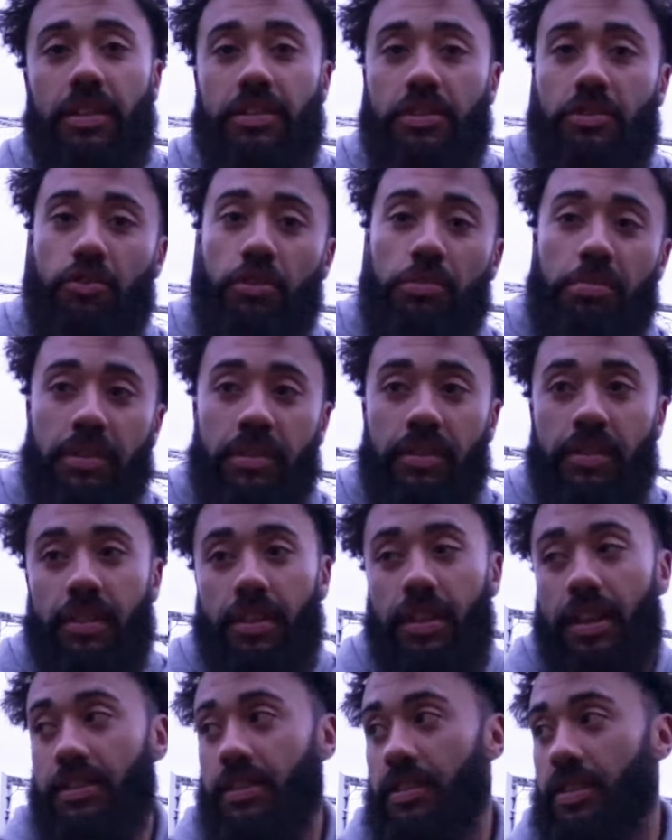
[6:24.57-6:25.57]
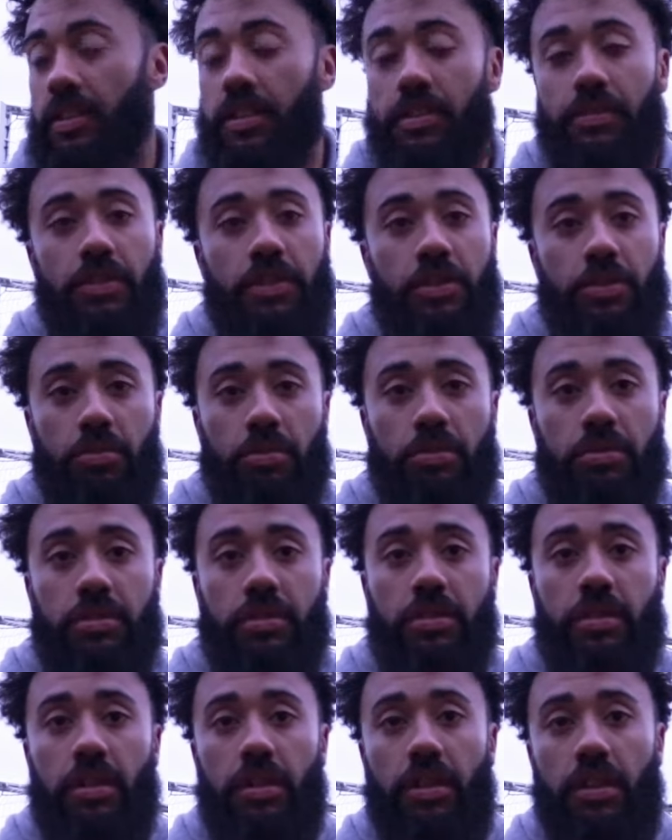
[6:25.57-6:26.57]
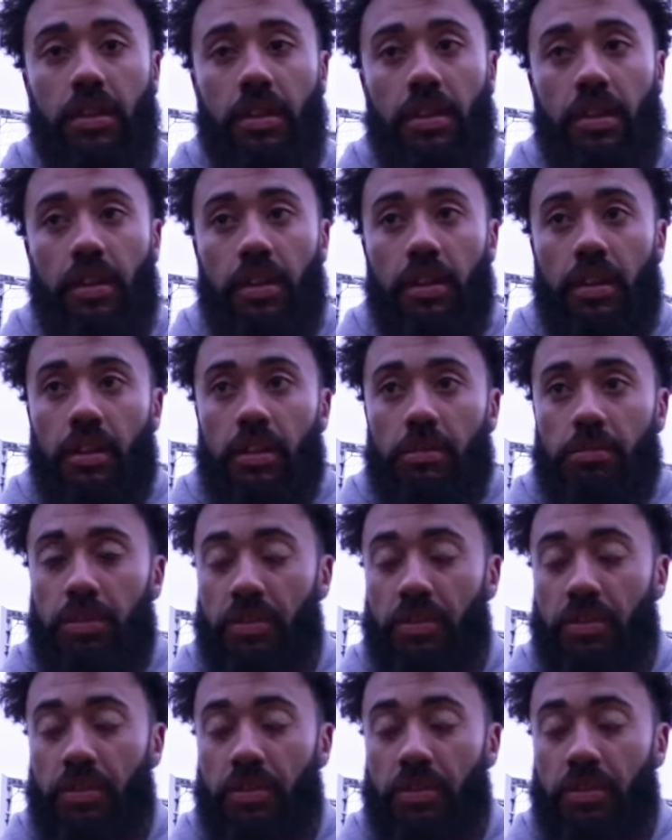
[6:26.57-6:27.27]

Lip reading: as a group and as individuals.